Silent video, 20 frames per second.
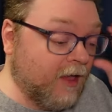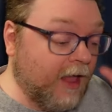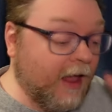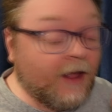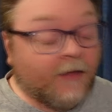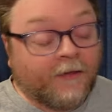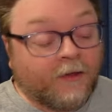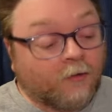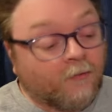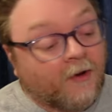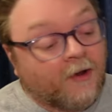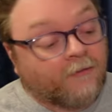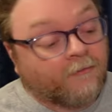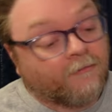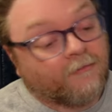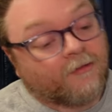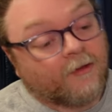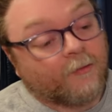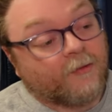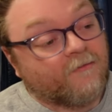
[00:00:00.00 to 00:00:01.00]
alien
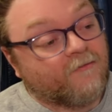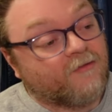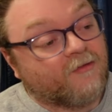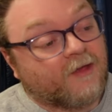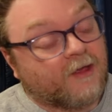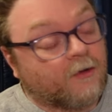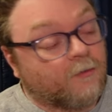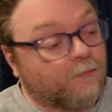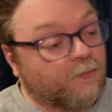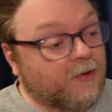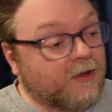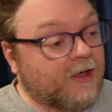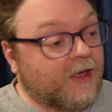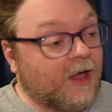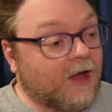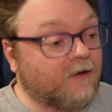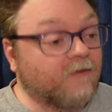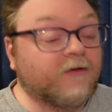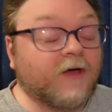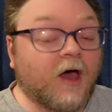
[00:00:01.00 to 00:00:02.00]
races that we've seen be
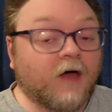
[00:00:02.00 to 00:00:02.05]
kind of